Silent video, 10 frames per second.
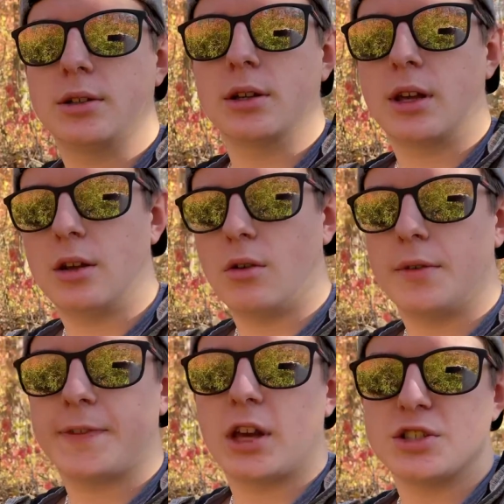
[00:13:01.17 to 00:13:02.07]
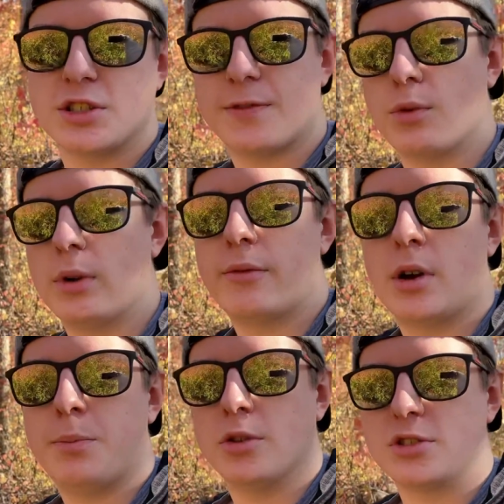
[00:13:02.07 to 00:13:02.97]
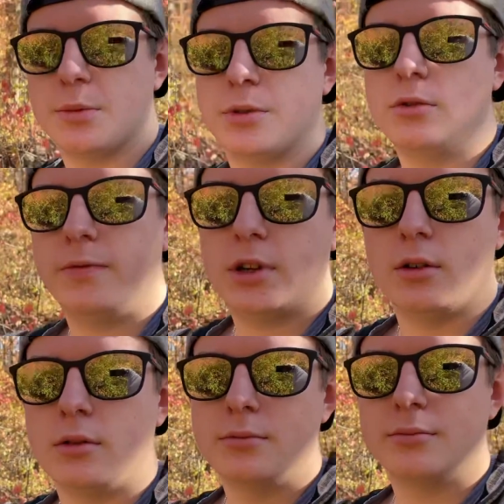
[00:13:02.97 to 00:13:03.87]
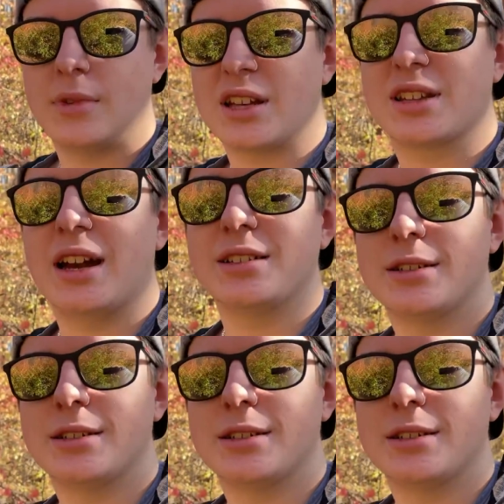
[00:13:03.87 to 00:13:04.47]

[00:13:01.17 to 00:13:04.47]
get notifications for whenever I post up a new video. Thanks, guys.